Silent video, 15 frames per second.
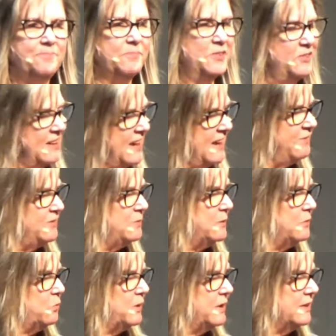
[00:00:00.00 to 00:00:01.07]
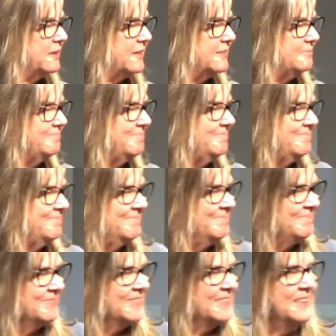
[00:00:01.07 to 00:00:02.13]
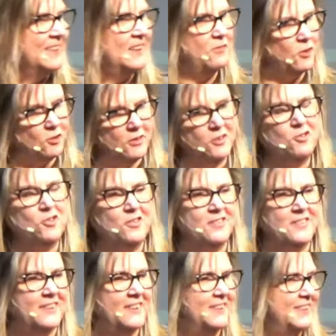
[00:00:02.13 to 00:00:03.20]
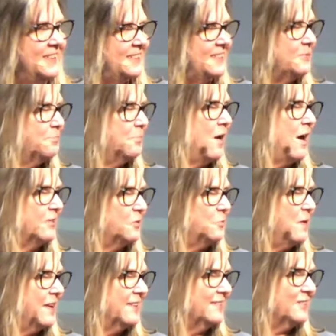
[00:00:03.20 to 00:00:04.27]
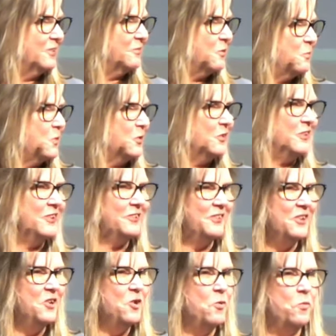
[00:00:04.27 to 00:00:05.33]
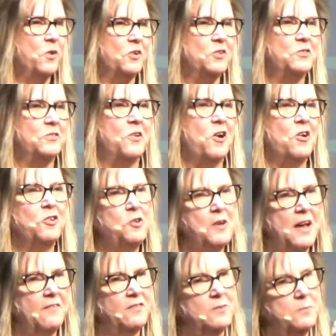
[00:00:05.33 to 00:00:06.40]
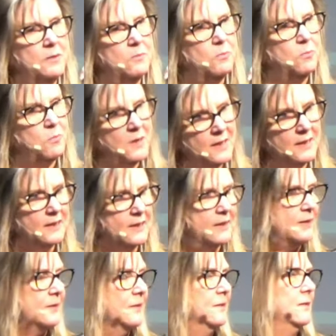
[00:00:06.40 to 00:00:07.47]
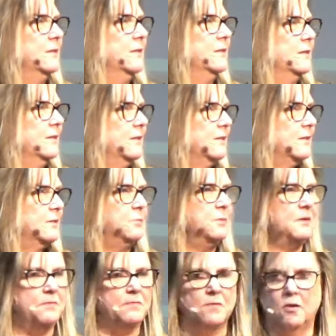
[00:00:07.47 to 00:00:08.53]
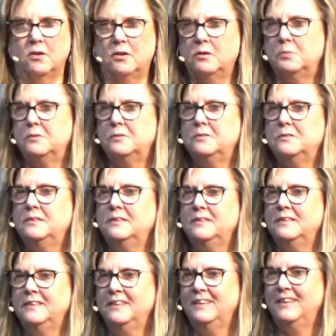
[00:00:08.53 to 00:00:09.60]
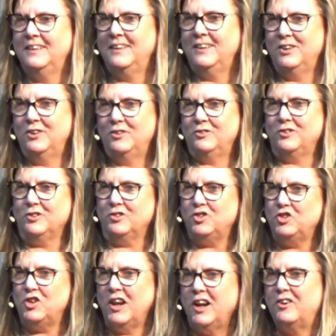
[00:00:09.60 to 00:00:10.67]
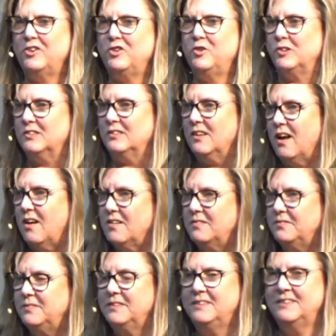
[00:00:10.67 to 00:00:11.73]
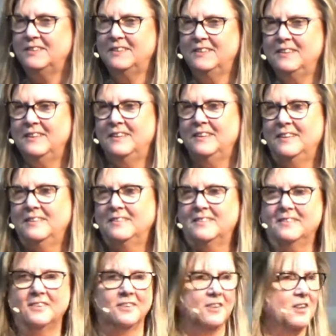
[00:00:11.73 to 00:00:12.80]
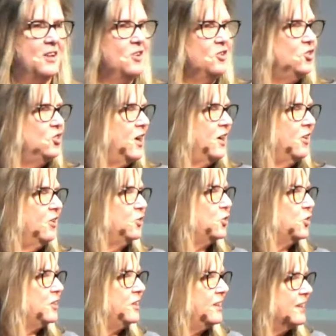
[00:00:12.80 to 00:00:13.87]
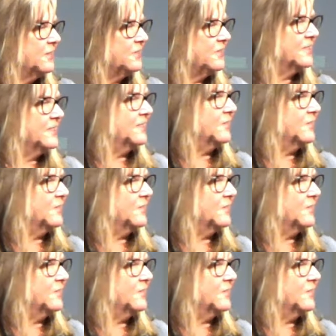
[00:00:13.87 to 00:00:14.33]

but you have to be willing, if you're interested in this prospect of a world that works for all, you have to be willing to be vulnerable, to share your love, to share your gifts